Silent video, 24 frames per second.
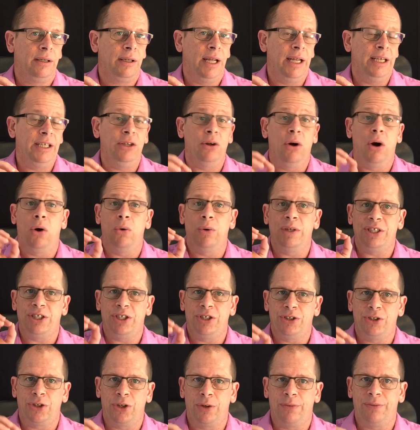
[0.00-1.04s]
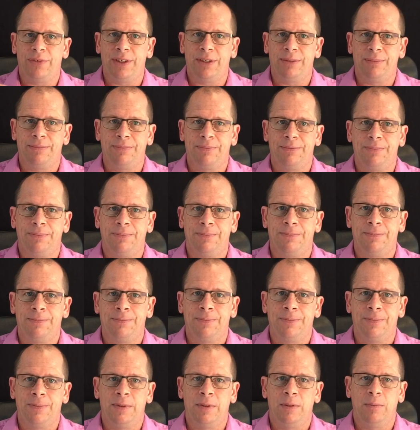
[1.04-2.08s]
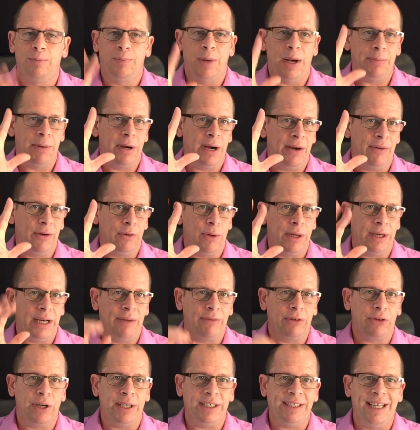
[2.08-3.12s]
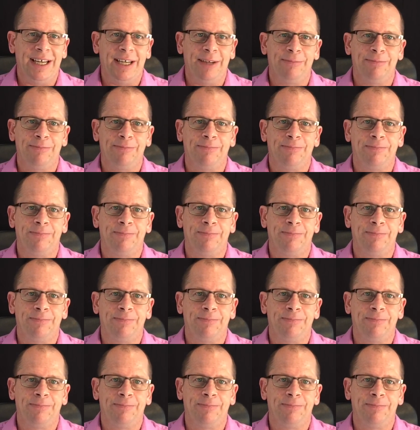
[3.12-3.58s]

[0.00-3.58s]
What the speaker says: and you always deserved. Bye-bye, everyone. Have a great day.